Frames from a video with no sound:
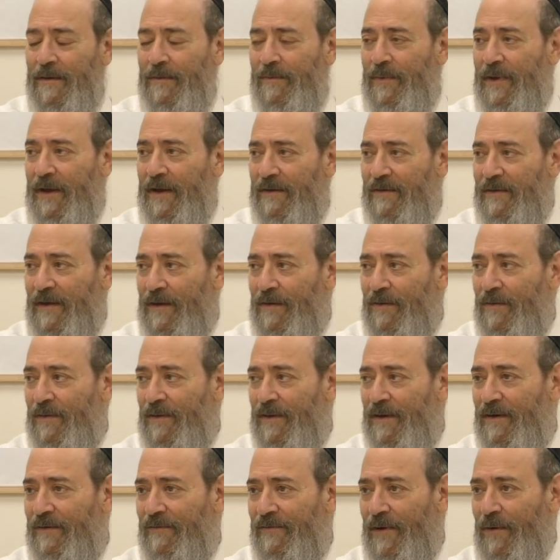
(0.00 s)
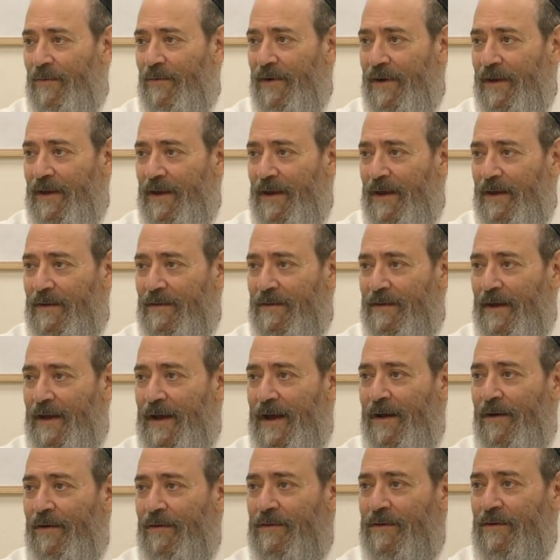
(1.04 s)
Because I knew that if I would have yelled, the
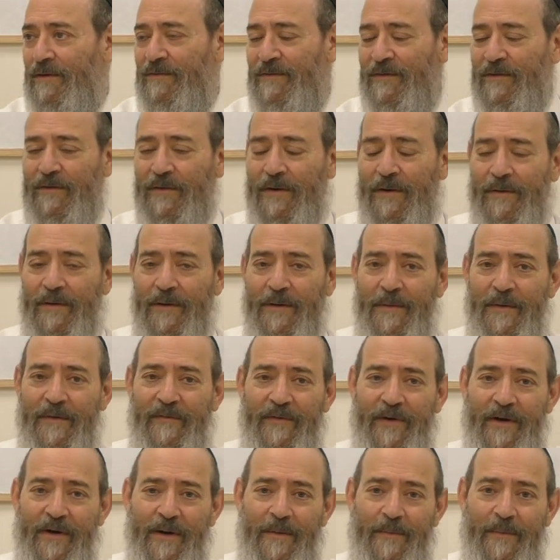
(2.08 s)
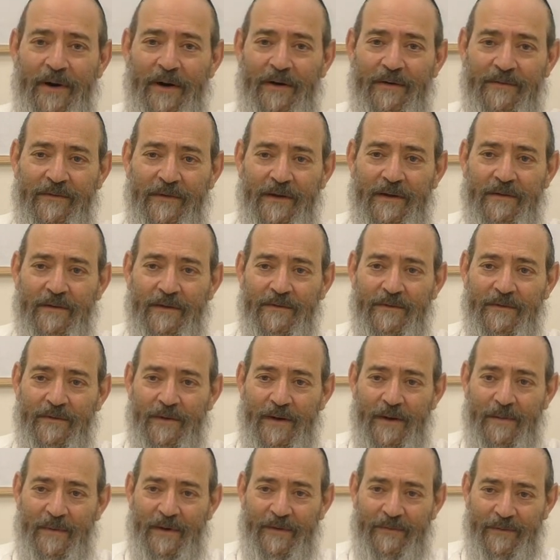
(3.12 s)
guy who closed the door would have been very embarrassed. He closed the
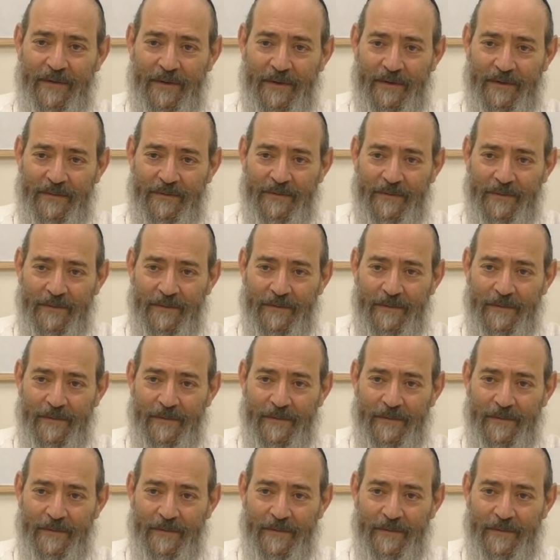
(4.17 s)
door on my fingers.